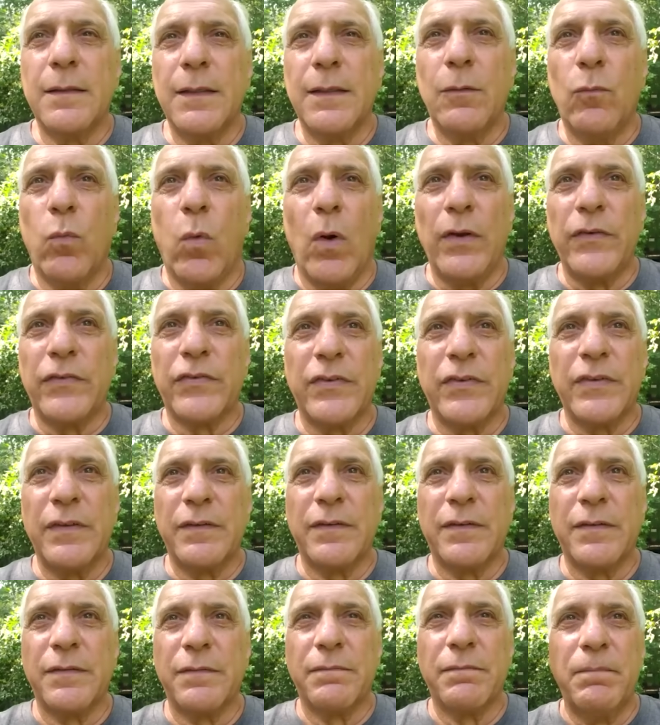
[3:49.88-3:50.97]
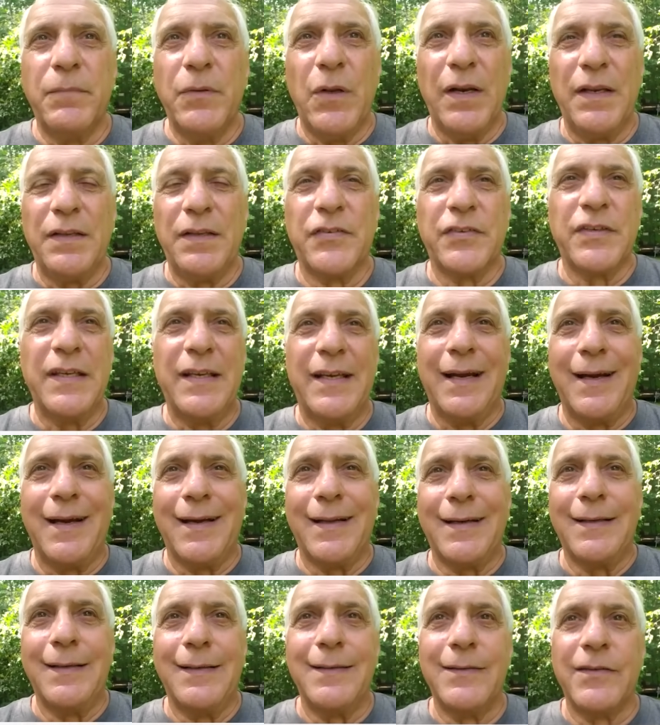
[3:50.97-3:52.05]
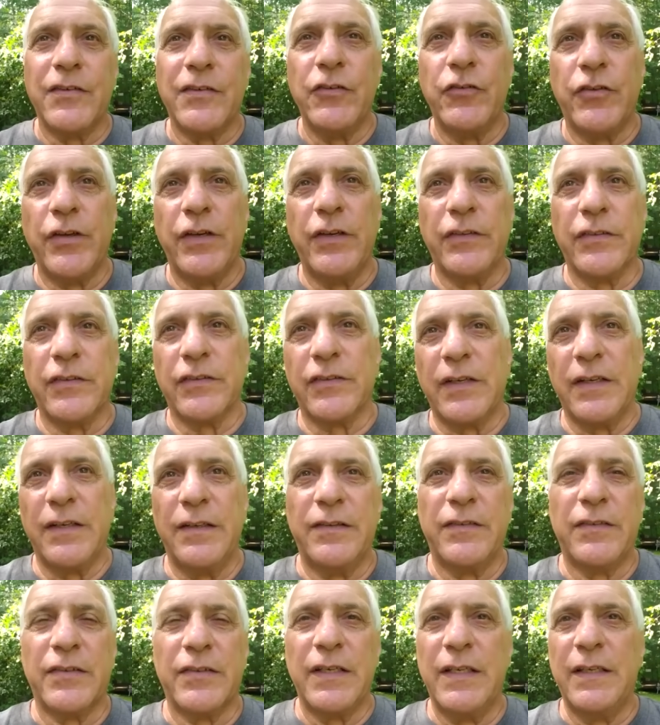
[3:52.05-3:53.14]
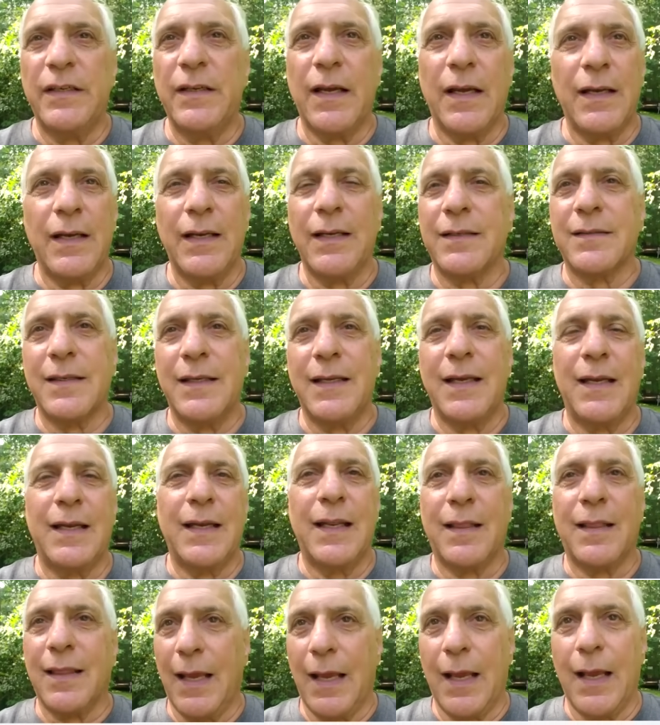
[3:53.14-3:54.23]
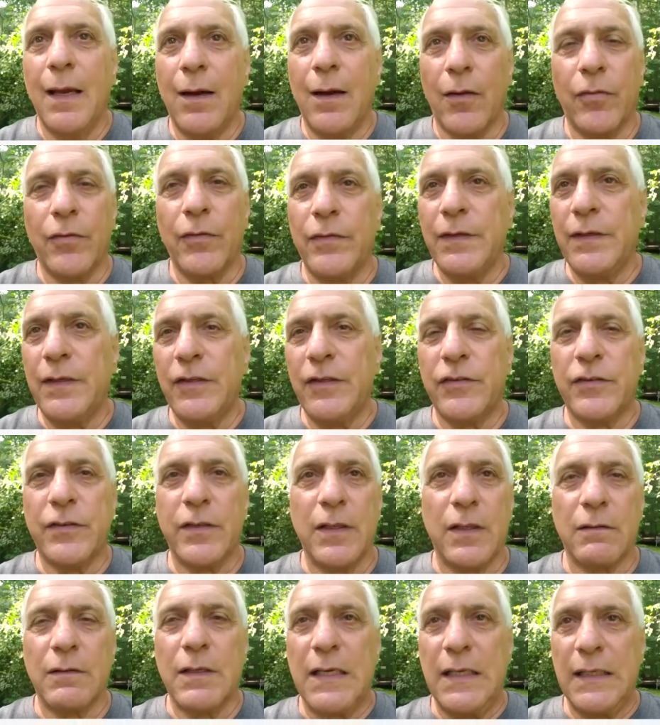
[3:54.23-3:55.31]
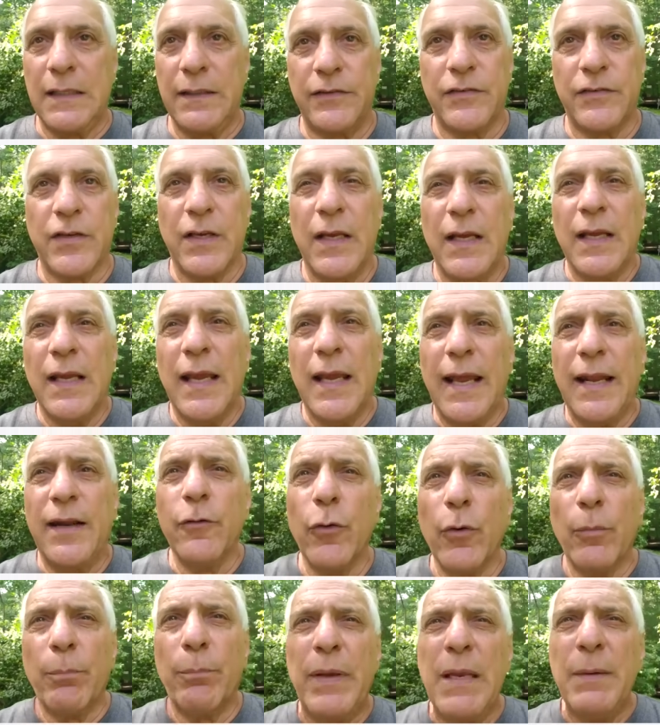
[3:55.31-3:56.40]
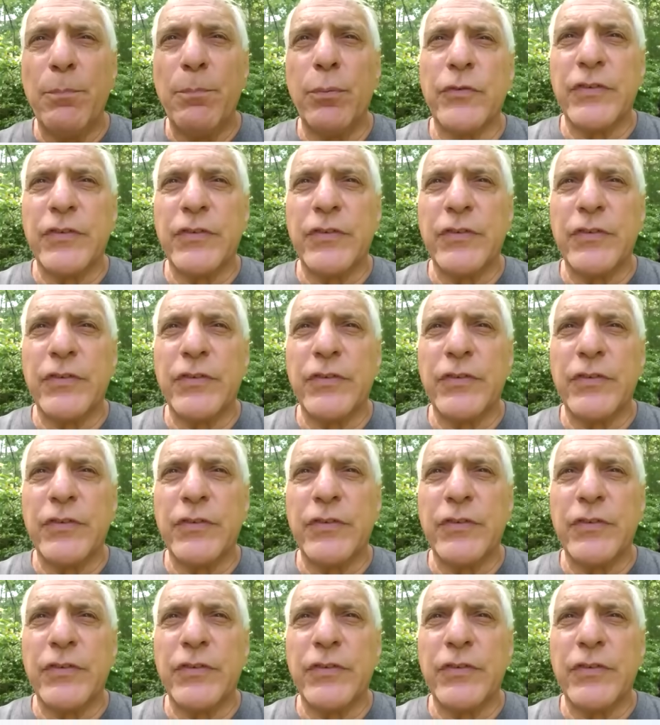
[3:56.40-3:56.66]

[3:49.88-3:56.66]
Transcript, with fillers: it wasn't, you know, I didn't see God, I didn't see Jesus, I didn't see, I didn't see anything other than these little kids. And there were people